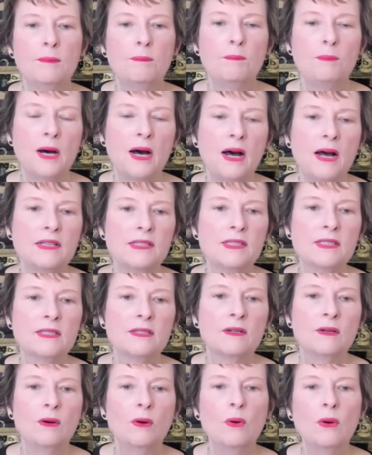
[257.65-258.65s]
boss,
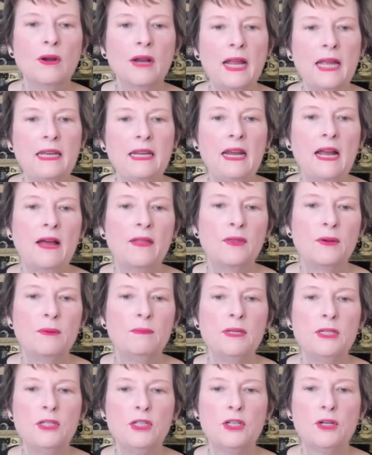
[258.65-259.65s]
or any other
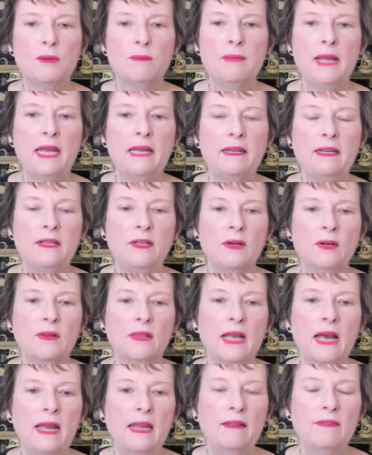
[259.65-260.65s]
mature man in your
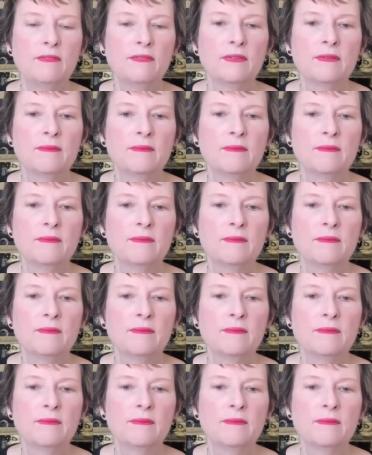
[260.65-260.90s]
life.